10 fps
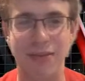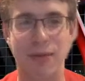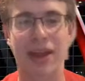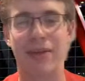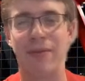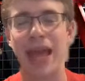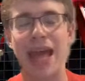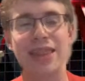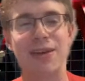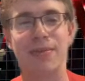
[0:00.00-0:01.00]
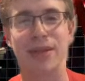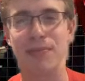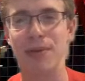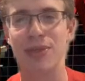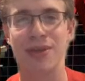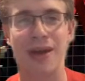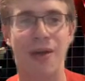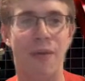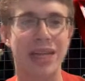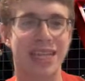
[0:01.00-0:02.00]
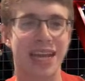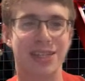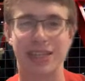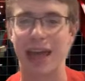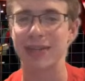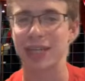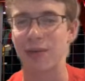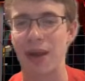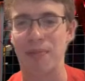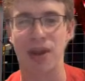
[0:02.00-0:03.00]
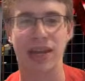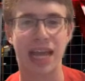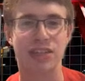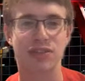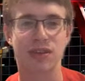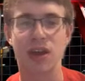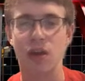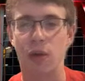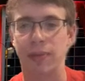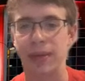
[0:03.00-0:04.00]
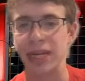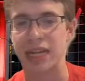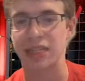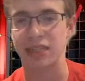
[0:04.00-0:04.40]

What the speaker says: We had them in the booth on Wednesday, so that was a great broadcast. We're going to be